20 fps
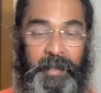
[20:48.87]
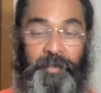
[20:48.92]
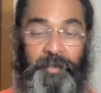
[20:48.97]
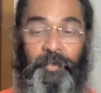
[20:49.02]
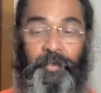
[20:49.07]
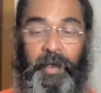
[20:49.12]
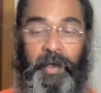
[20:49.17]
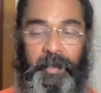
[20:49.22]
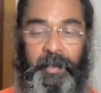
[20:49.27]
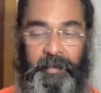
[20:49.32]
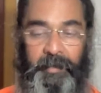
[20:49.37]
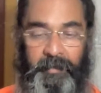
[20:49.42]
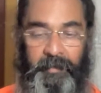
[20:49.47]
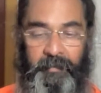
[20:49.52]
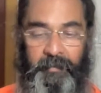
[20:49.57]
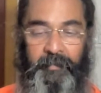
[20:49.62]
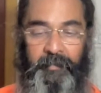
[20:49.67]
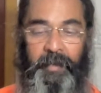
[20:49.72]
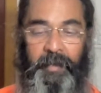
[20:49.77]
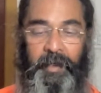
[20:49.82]
That's one,
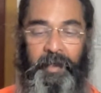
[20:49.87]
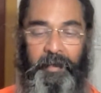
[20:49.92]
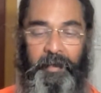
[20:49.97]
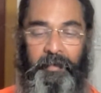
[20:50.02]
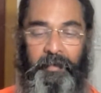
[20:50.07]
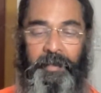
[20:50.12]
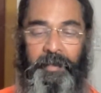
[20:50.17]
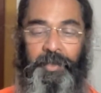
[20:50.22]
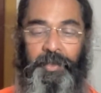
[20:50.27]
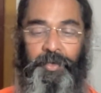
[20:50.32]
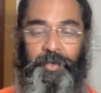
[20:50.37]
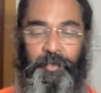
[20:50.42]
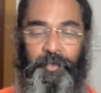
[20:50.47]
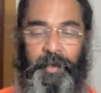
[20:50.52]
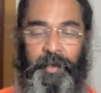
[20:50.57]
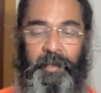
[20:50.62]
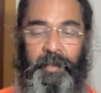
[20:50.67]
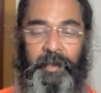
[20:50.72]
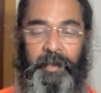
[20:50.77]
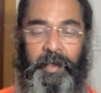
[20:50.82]
issue
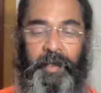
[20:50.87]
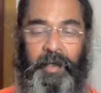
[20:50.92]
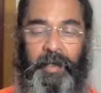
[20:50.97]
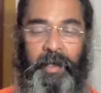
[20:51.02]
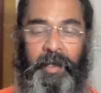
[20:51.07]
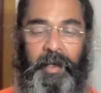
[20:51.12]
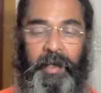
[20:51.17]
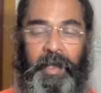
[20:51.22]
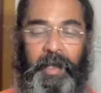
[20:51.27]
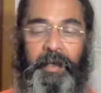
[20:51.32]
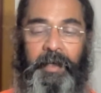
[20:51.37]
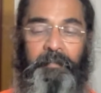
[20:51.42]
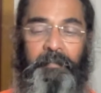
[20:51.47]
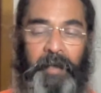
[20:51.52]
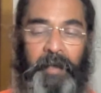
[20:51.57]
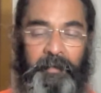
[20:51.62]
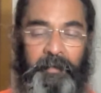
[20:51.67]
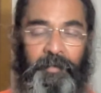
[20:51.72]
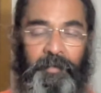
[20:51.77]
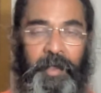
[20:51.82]
with, like,
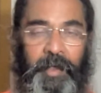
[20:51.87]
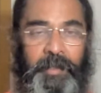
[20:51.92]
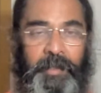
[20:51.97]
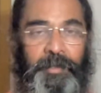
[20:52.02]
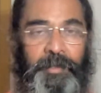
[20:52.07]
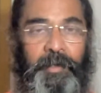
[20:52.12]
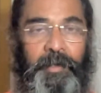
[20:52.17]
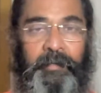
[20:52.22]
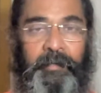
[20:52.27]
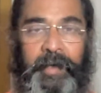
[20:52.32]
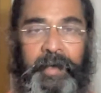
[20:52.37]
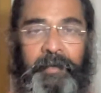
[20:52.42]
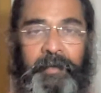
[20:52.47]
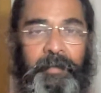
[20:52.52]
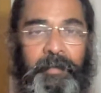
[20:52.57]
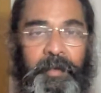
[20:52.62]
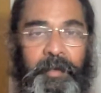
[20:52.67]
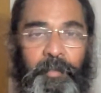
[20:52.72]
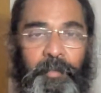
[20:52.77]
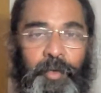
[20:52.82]
mantras you can read
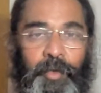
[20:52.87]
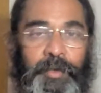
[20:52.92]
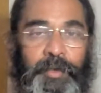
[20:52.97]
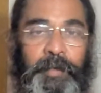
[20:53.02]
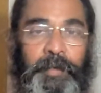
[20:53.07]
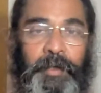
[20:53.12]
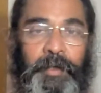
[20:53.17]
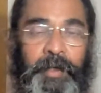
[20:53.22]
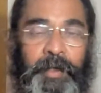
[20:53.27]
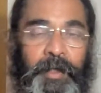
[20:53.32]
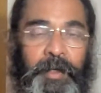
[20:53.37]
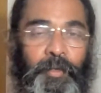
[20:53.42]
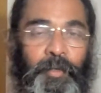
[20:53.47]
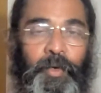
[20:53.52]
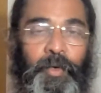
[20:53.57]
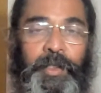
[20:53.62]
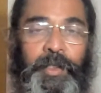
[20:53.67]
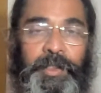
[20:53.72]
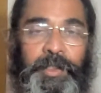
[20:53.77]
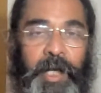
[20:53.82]
from the books where you can
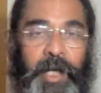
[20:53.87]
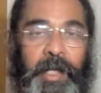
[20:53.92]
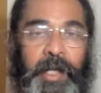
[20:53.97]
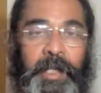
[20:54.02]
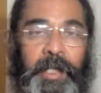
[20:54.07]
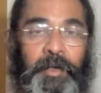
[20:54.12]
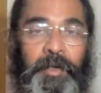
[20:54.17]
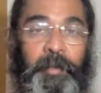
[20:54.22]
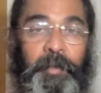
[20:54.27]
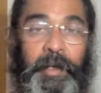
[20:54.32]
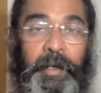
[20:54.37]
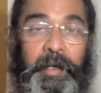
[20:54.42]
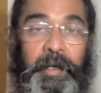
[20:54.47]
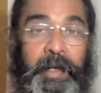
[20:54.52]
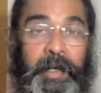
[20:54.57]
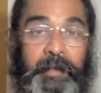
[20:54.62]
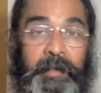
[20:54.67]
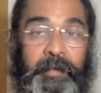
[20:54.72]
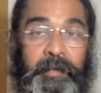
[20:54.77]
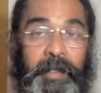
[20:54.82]
go and chanting. You may not
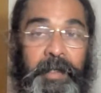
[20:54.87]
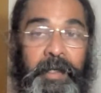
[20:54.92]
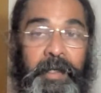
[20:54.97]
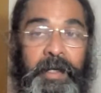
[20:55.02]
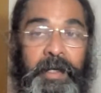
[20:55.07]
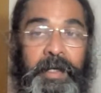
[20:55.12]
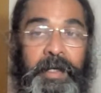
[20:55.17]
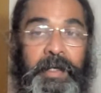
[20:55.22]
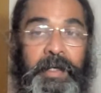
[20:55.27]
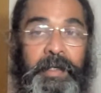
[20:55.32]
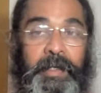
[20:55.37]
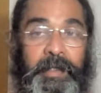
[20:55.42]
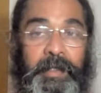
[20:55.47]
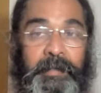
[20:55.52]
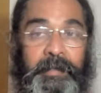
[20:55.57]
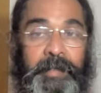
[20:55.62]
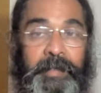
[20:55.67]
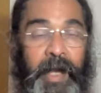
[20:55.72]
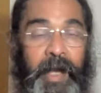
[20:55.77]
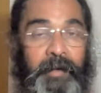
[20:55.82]
get the
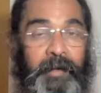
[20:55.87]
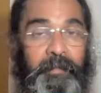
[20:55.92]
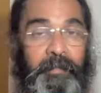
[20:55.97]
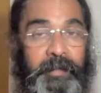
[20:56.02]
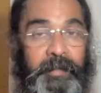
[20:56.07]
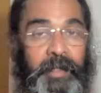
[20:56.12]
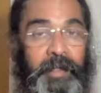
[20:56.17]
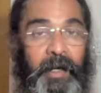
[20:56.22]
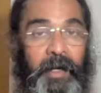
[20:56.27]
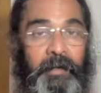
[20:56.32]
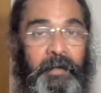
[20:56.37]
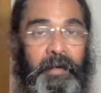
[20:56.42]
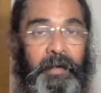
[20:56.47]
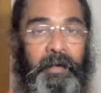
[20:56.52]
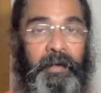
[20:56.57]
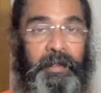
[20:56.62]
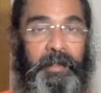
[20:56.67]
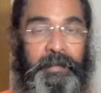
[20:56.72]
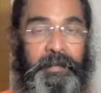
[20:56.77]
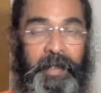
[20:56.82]
desired result
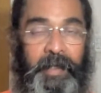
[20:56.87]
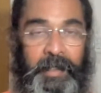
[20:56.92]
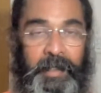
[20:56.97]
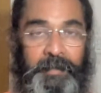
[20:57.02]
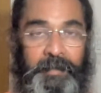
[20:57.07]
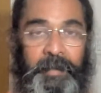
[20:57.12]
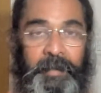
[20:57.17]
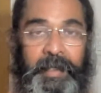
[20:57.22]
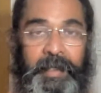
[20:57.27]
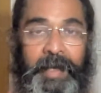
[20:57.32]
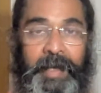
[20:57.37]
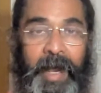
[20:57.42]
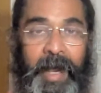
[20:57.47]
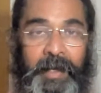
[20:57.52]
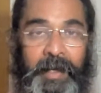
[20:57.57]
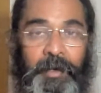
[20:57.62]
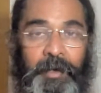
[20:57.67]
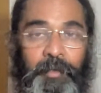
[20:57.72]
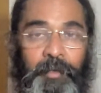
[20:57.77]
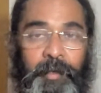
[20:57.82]
unless that has been
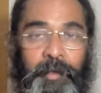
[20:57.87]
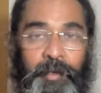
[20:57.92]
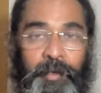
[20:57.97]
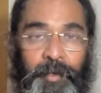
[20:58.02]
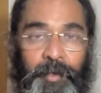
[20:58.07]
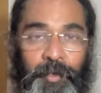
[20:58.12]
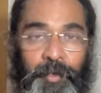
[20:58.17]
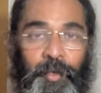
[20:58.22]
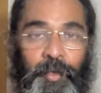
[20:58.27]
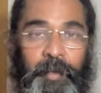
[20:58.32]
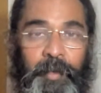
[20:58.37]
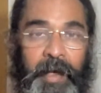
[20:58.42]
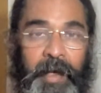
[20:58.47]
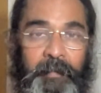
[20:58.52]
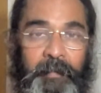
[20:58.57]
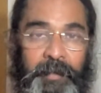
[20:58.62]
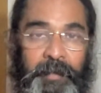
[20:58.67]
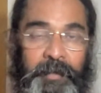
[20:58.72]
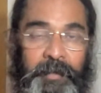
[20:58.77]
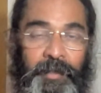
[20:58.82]
handed over to you by
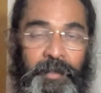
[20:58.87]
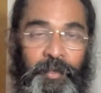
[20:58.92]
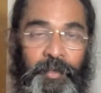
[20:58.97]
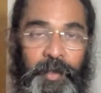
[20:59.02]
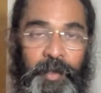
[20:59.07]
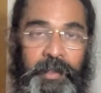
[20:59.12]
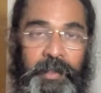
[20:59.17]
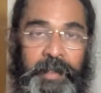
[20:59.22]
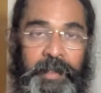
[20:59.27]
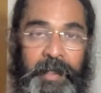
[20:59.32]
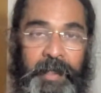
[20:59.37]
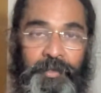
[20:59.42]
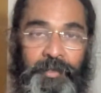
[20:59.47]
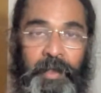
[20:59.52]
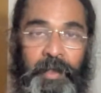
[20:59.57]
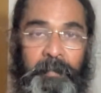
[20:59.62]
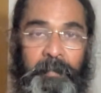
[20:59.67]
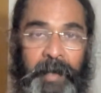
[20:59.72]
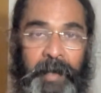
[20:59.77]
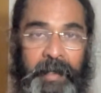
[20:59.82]
a person who has
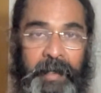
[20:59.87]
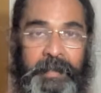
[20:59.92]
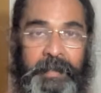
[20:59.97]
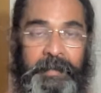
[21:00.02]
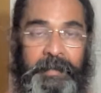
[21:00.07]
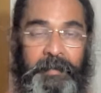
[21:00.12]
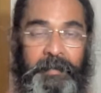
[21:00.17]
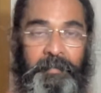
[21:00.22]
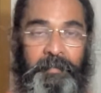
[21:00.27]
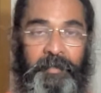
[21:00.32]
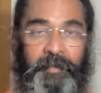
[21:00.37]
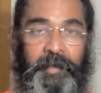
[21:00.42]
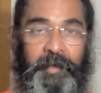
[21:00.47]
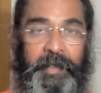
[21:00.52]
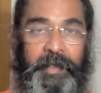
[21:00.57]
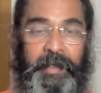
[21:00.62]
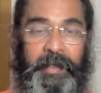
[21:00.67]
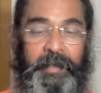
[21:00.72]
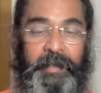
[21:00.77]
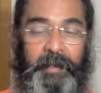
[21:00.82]
actually practiced and
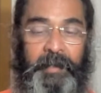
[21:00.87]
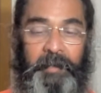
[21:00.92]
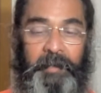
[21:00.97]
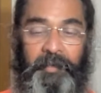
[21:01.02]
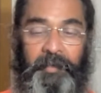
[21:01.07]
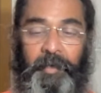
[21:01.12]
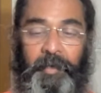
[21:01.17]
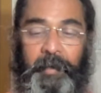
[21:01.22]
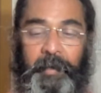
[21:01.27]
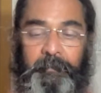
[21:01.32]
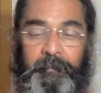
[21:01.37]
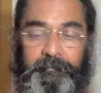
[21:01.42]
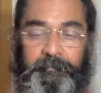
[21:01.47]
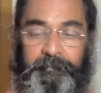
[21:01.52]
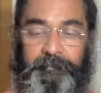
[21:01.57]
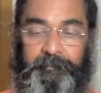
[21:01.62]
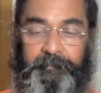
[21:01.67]
perfected that mantra.